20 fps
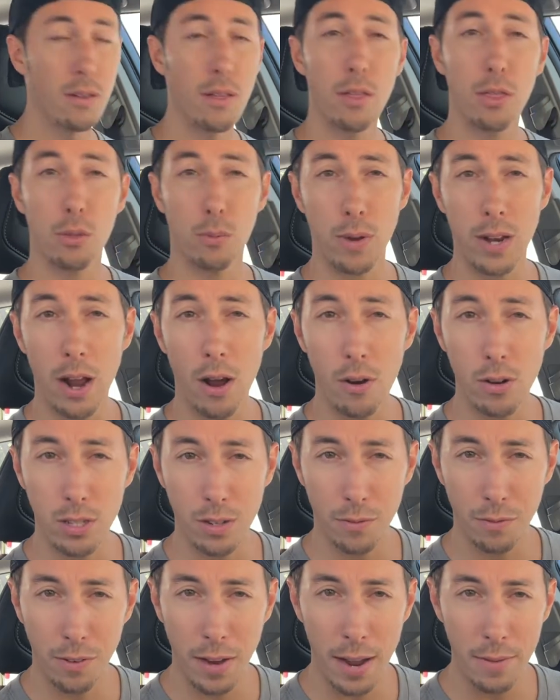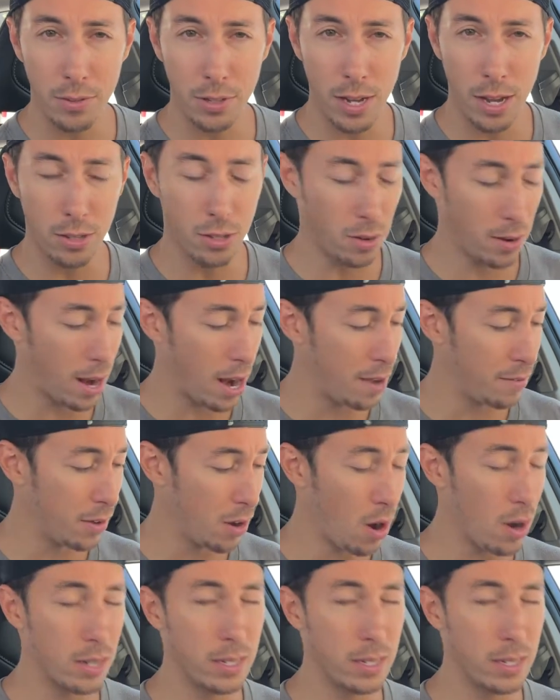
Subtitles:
$3.05 on IVR.